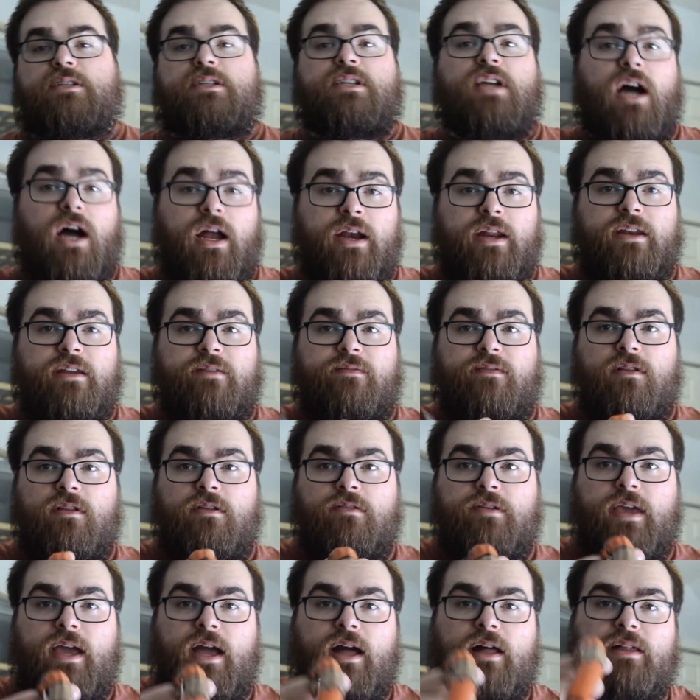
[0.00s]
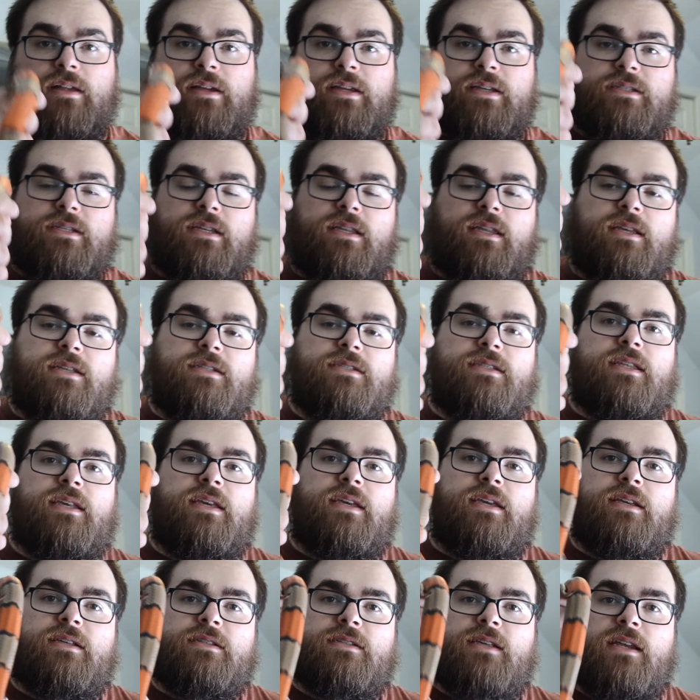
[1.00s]
a ton of different localities of these
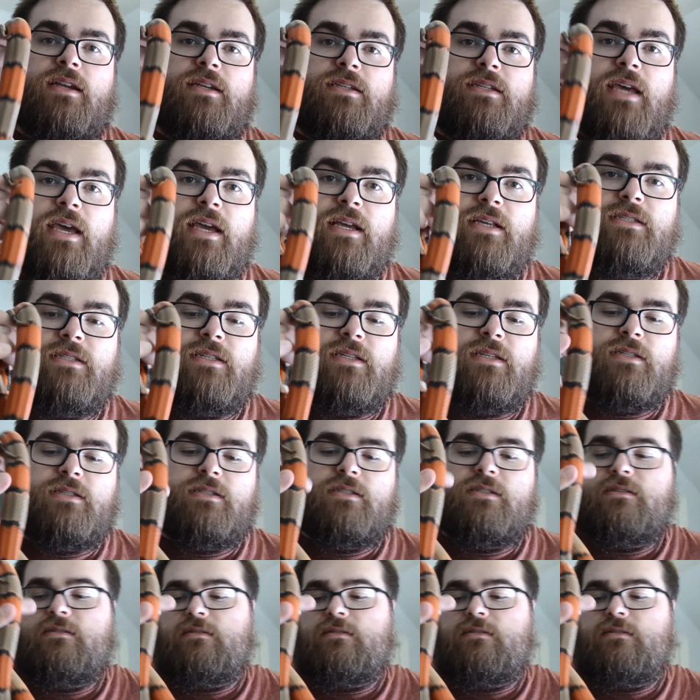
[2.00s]
things out of Texas.